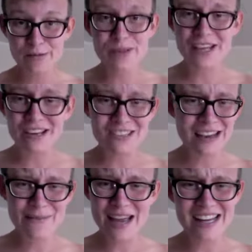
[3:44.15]
but they also
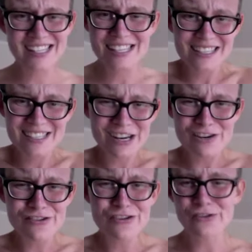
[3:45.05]
gave me access to this
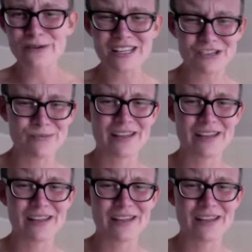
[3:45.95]
gender-neutral restroom